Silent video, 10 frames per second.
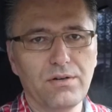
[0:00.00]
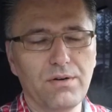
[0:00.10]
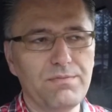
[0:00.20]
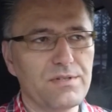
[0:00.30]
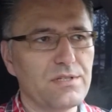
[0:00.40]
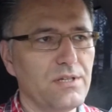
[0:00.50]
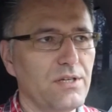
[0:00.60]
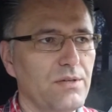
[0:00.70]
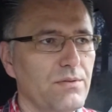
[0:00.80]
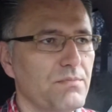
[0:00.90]

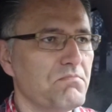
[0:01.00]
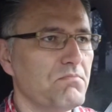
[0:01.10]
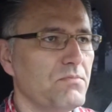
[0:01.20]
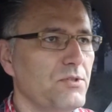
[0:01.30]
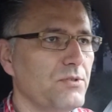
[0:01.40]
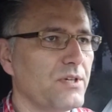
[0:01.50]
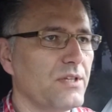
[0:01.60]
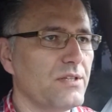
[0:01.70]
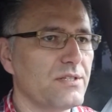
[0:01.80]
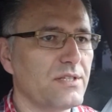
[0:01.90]
Obviously, you
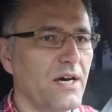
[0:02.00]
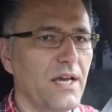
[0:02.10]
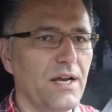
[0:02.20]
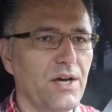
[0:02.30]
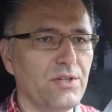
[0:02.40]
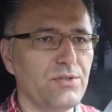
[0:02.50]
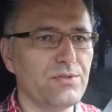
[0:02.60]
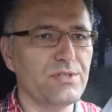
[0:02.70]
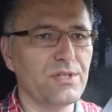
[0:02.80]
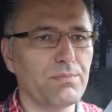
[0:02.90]
can decide on
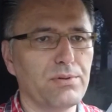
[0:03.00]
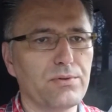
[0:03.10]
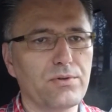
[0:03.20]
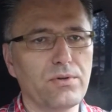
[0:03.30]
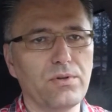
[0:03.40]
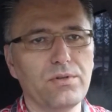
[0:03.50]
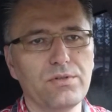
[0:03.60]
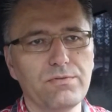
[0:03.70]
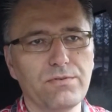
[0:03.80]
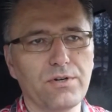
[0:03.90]
using plural
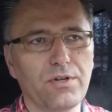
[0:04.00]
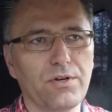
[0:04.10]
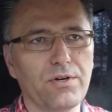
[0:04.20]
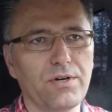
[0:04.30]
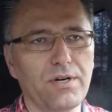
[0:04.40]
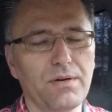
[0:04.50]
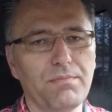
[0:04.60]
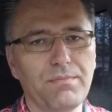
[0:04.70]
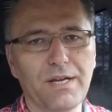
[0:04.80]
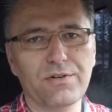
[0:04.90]
for your
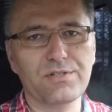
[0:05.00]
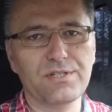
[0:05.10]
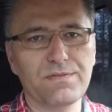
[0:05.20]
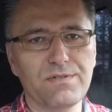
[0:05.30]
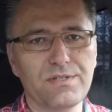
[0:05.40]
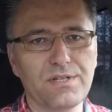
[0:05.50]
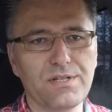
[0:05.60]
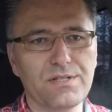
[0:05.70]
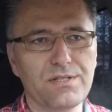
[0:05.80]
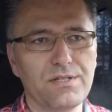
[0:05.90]

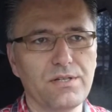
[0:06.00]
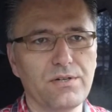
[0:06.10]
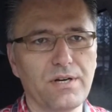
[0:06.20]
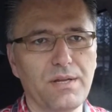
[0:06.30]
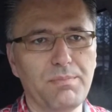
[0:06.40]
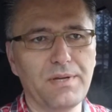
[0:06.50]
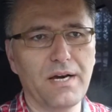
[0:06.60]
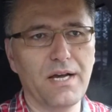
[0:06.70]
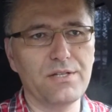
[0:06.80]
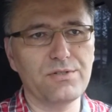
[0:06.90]
microservices or
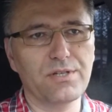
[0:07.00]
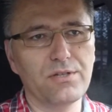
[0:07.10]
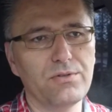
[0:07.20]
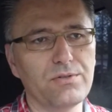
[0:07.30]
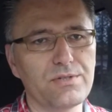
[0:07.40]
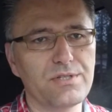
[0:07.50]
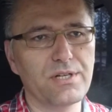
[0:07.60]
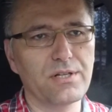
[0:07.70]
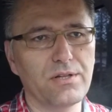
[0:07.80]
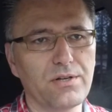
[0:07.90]
APIs. You can do
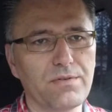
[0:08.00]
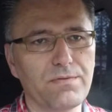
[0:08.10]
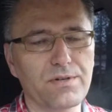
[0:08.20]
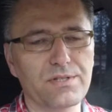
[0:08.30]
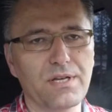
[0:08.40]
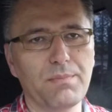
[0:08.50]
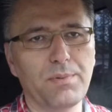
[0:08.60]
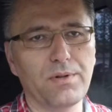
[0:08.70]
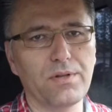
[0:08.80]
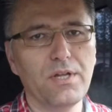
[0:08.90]
singular, for
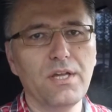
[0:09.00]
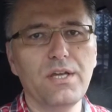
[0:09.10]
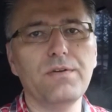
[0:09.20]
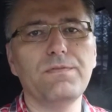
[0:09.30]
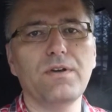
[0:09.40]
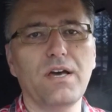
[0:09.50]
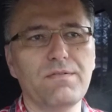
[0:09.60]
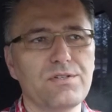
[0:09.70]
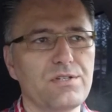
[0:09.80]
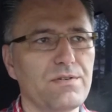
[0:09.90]
example, if you have
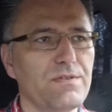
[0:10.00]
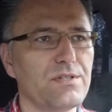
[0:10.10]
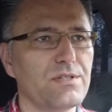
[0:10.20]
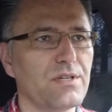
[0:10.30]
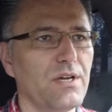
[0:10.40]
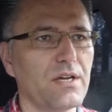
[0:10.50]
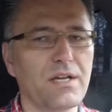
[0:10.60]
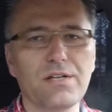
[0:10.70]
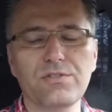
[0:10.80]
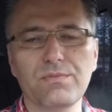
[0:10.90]
a service
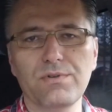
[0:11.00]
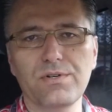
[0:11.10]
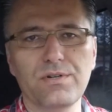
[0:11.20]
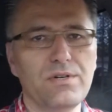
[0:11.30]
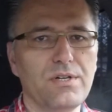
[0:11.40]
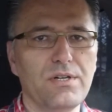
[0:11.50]
customer's